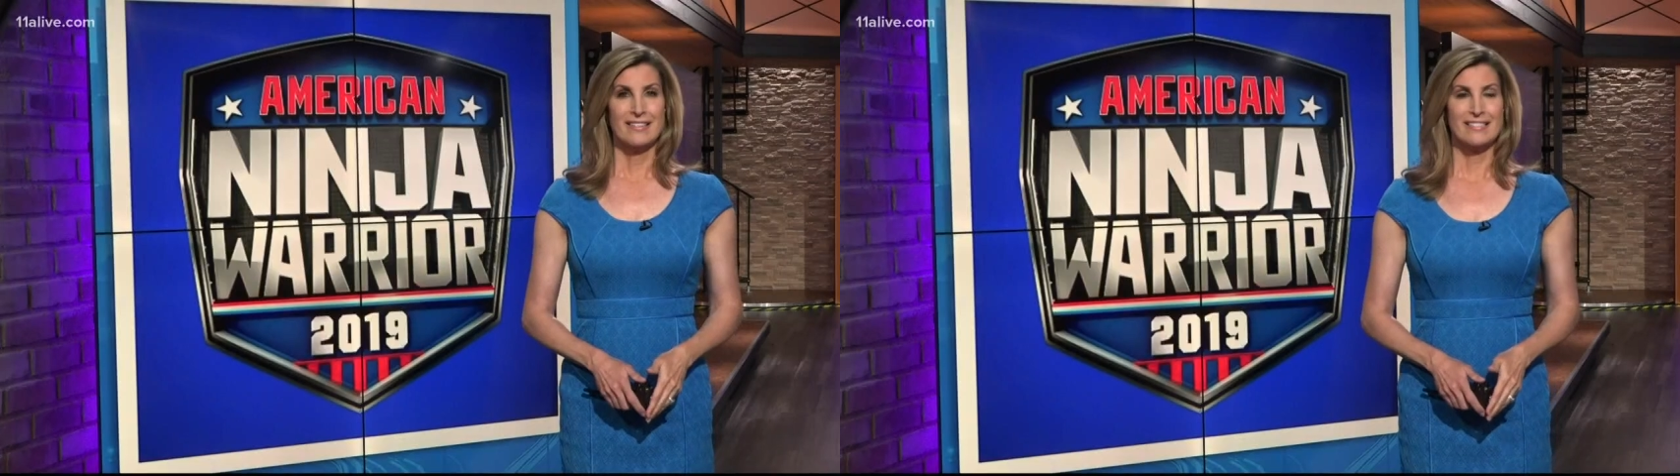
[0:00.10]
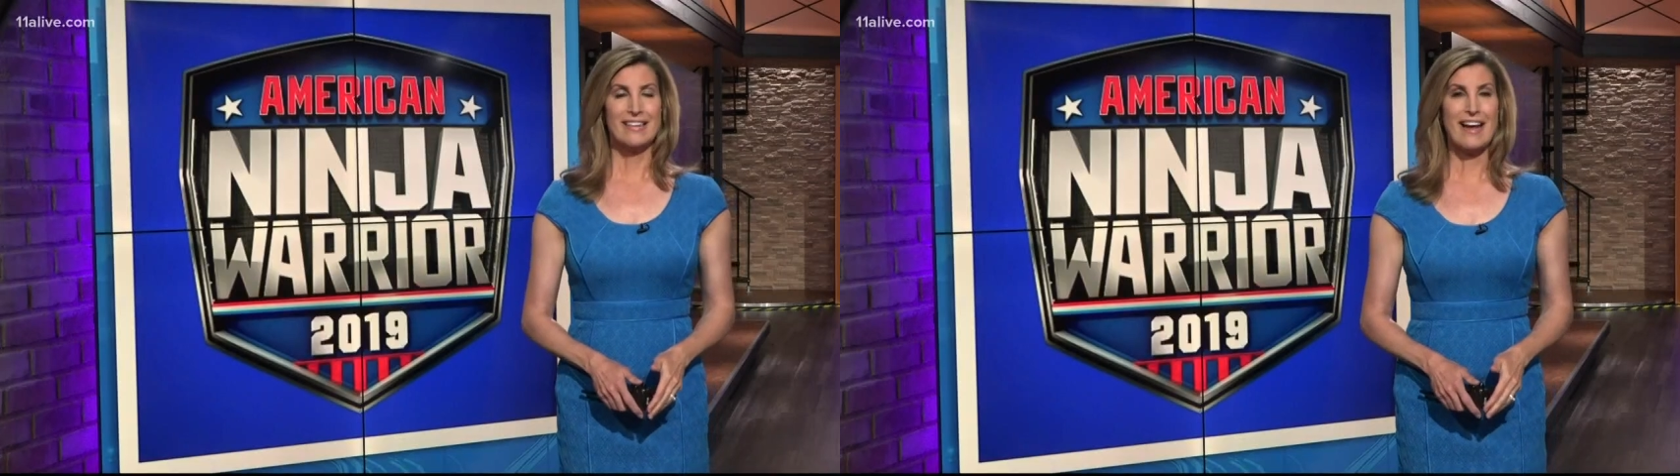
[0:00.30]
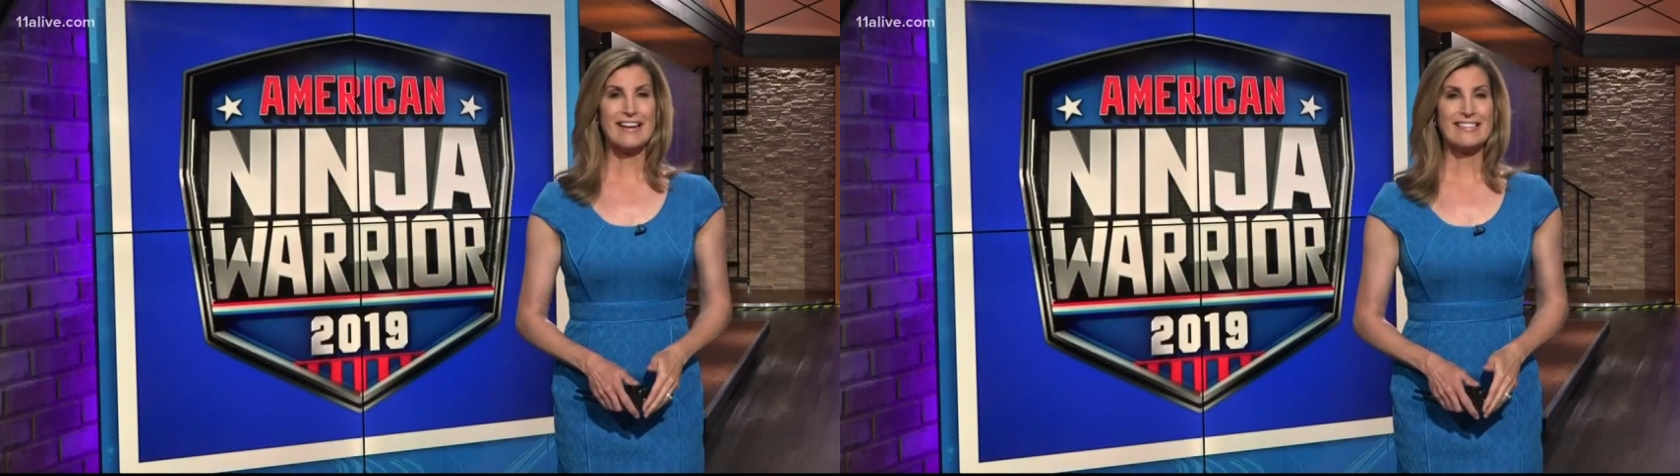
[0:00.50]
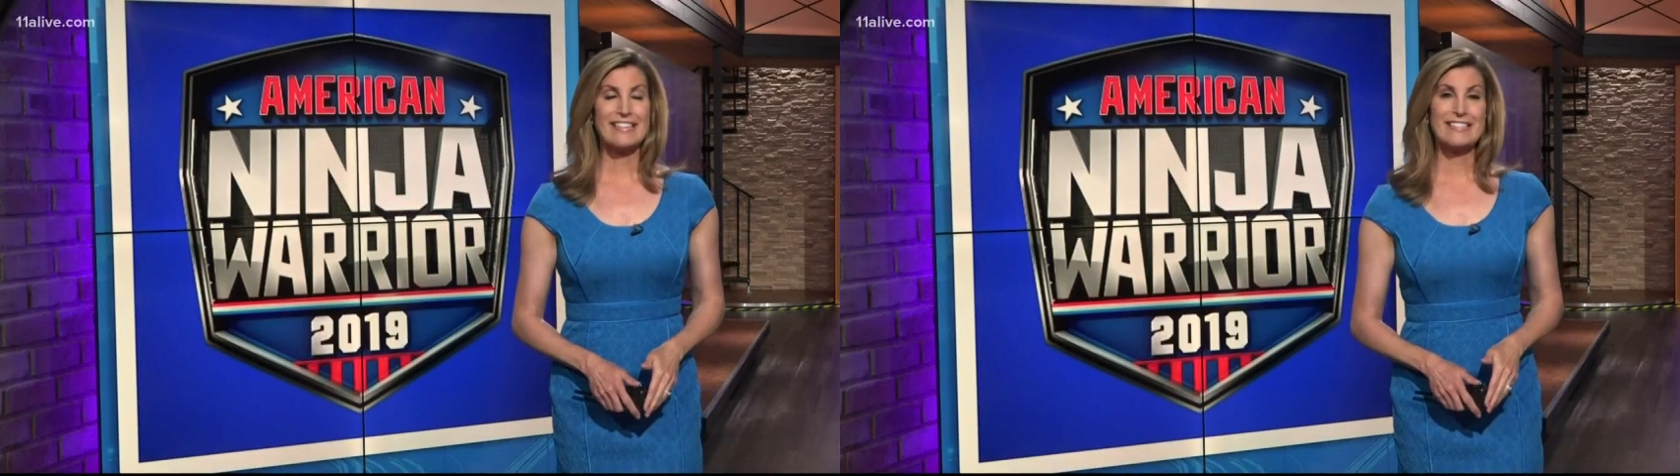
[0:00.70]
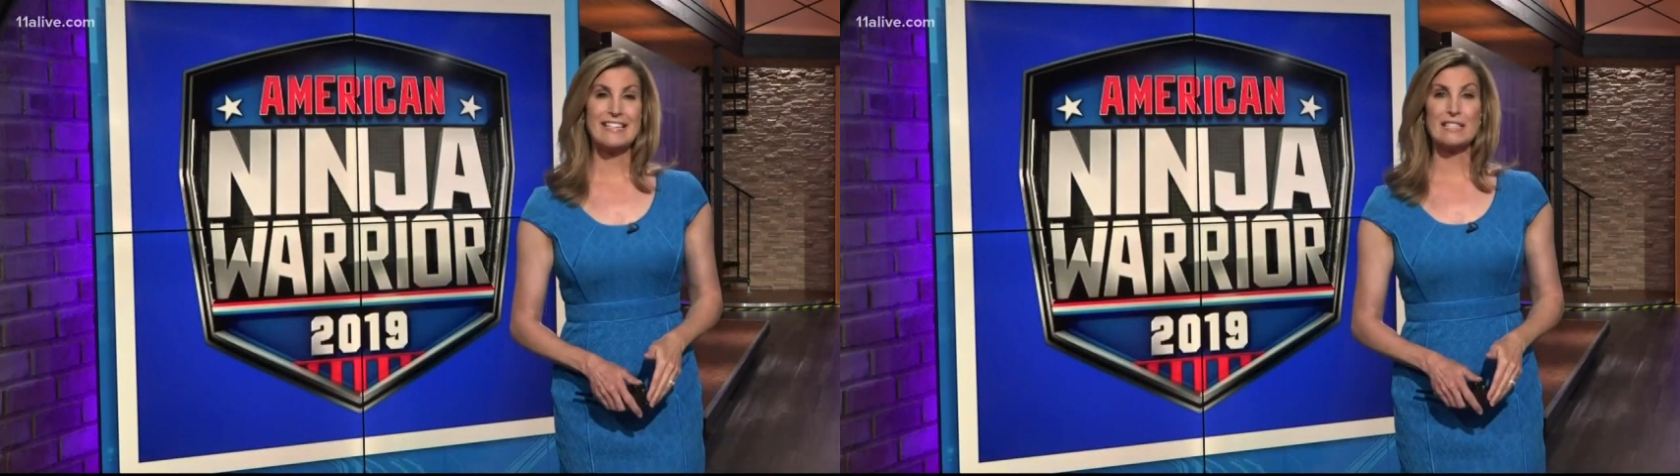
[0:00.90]
Tonight is
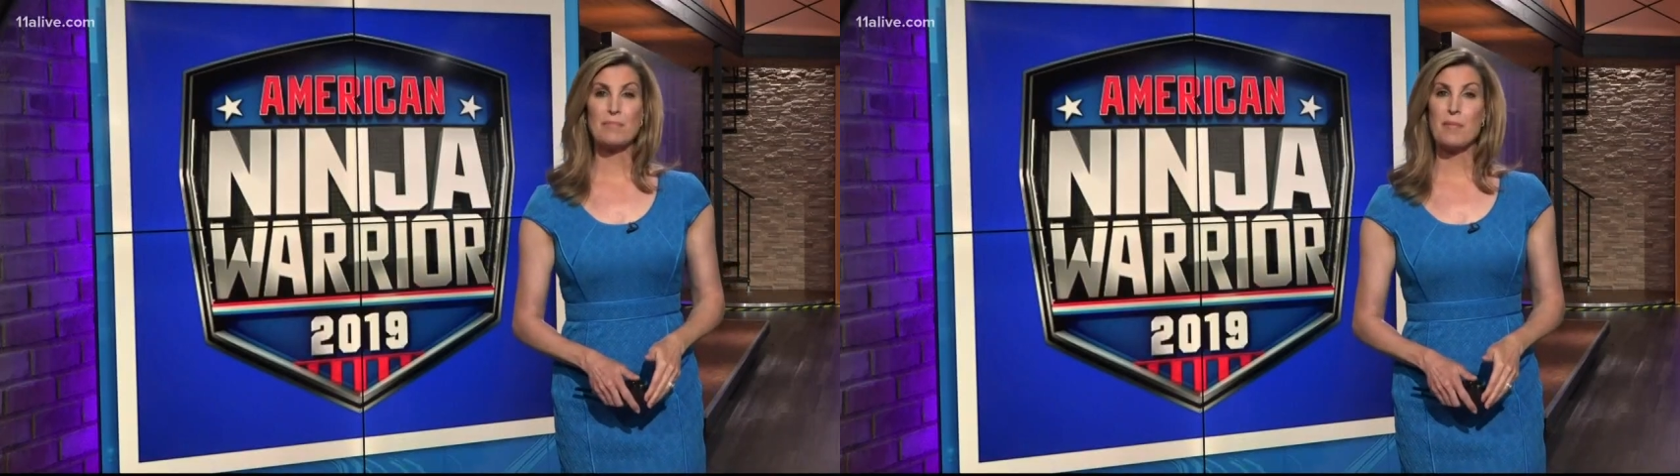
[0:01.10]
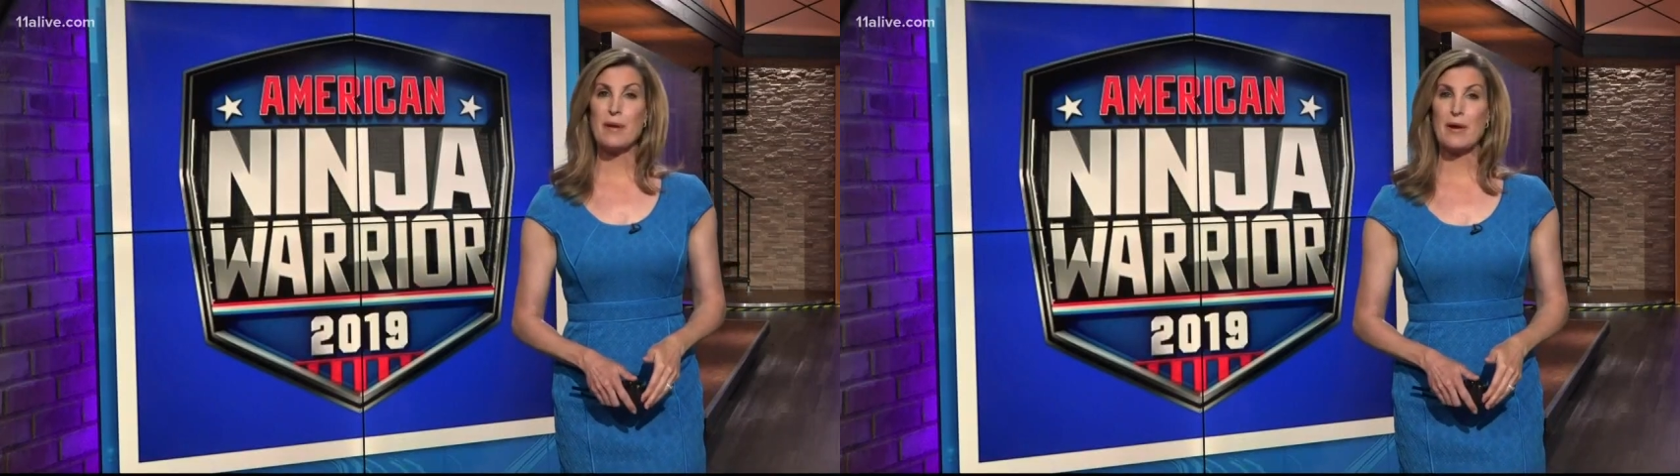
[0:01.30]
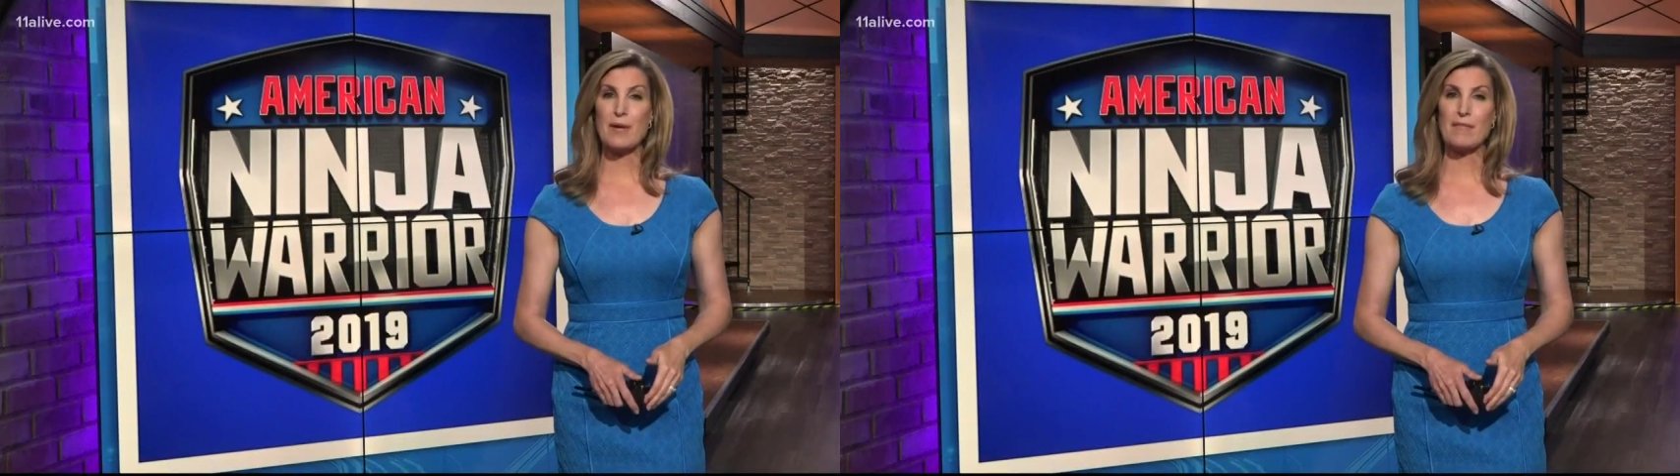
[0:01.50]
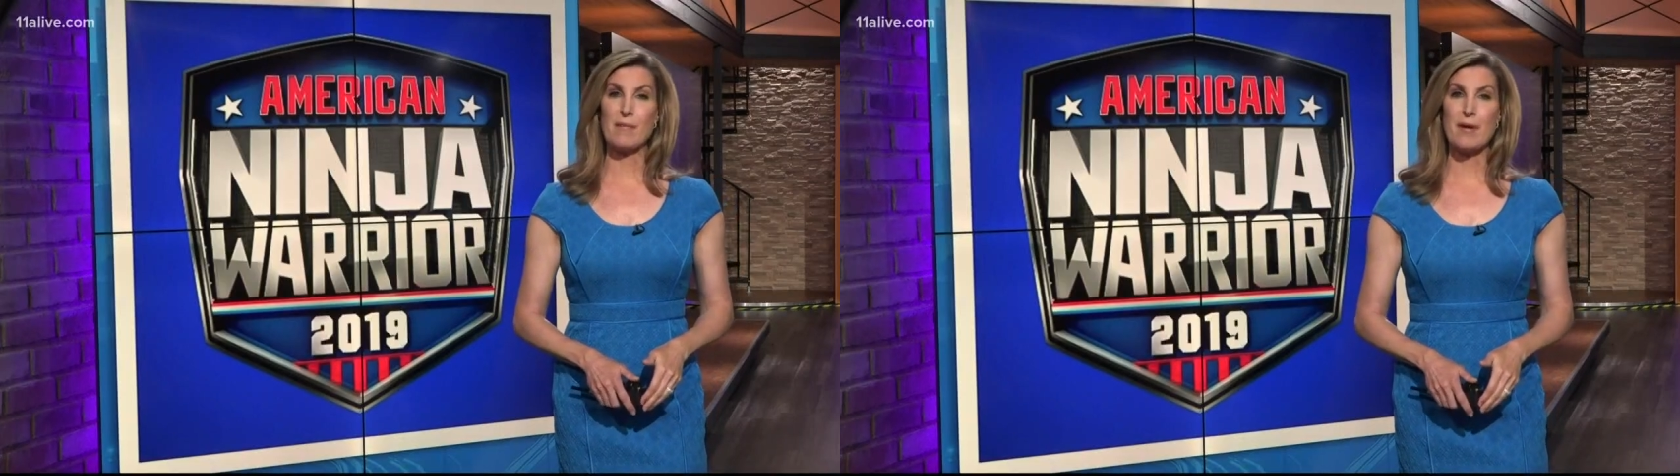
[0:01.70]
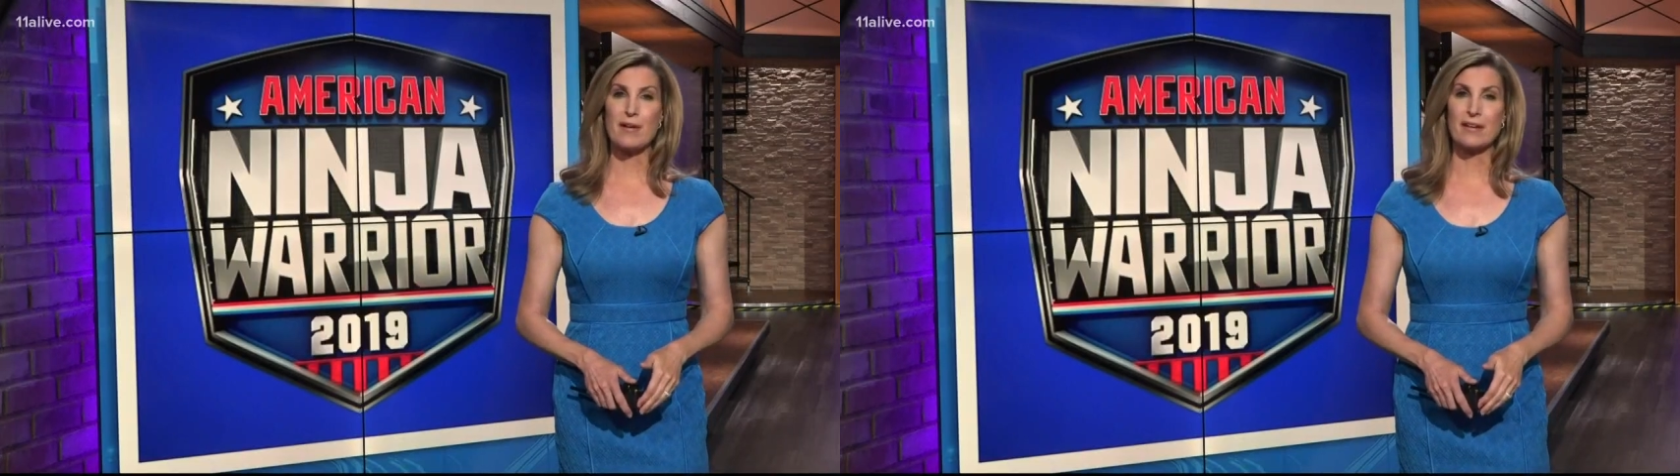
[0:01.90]
the season premiere of
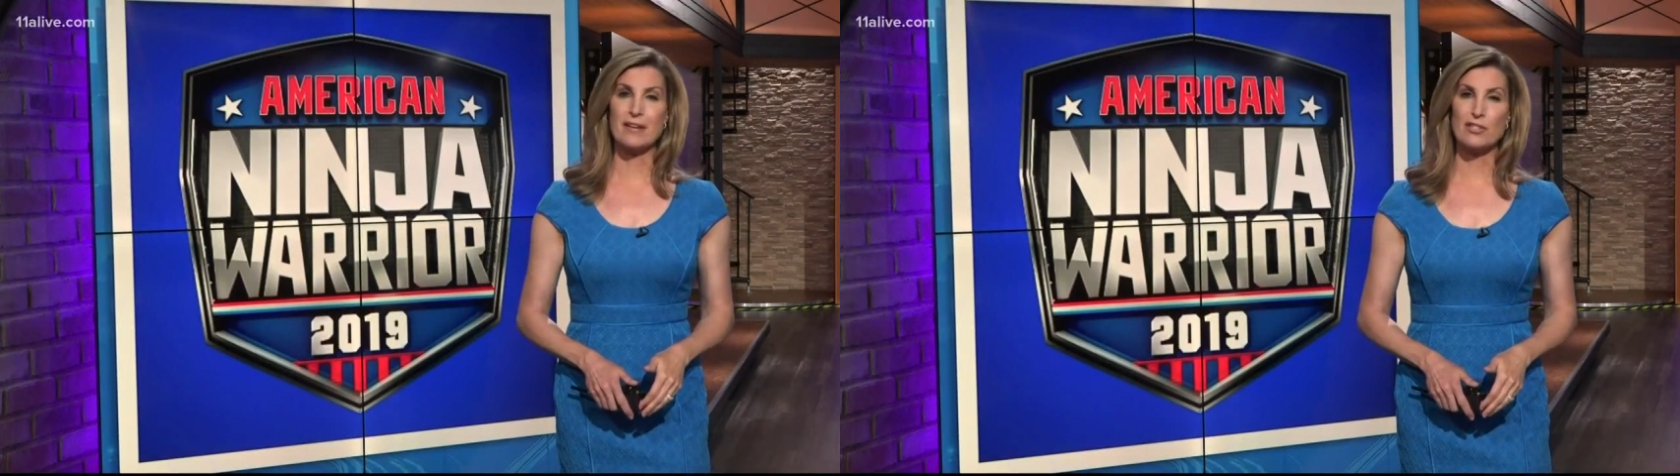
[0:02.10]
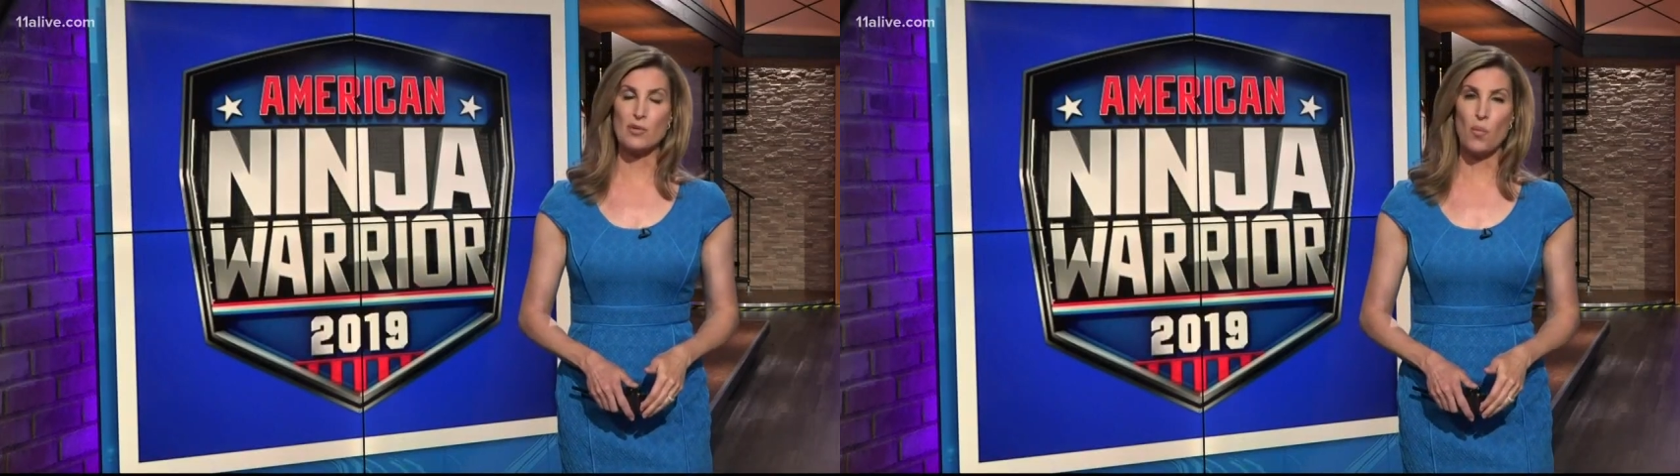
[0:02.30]
American Ninja